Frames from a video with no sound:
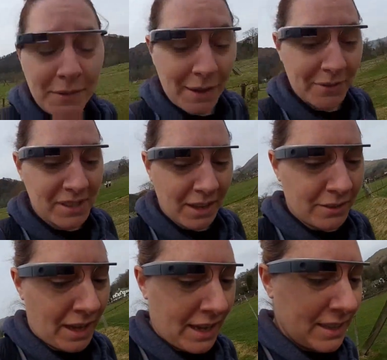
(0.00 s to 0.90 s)
we have the
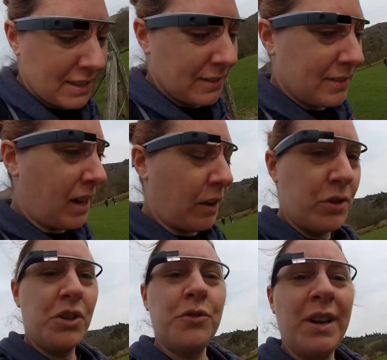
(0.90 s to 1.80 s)
South Gate. I
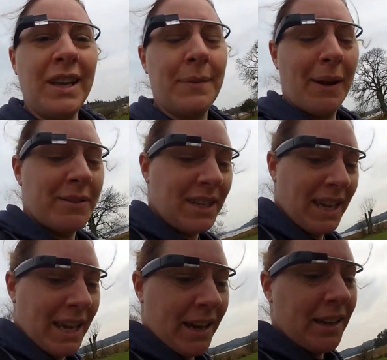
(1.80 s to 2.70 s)
was just reading about it
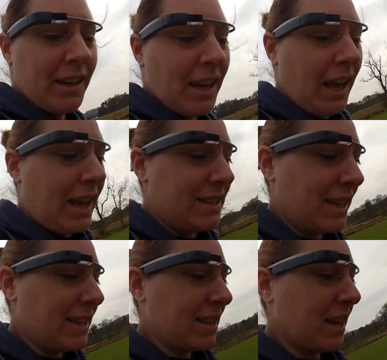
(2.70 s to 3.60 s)
here. It
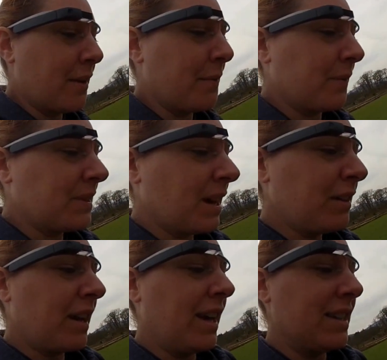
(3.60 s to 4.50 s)
says
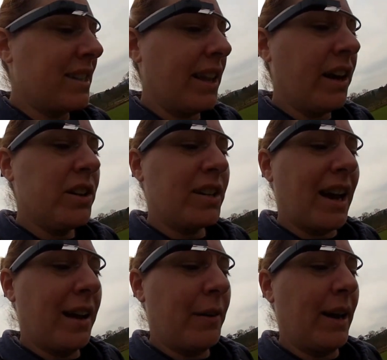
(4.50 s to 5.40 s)
South Gate is the large
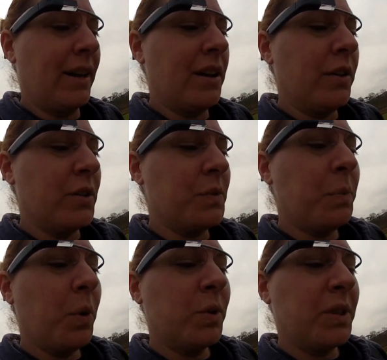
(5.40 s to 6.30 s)
gateway known as
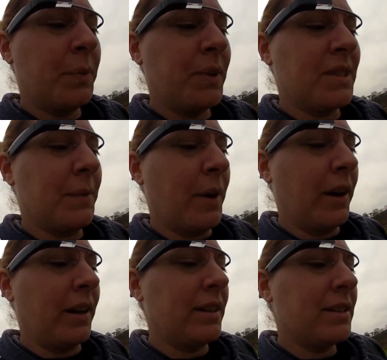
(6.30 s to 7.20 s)
Porta
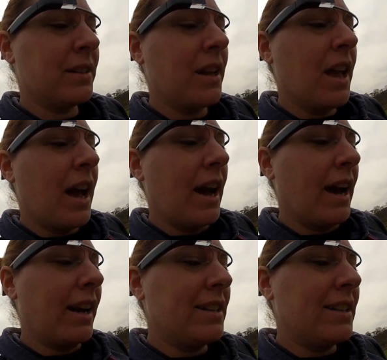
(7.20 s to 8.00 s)
Principalis. It had a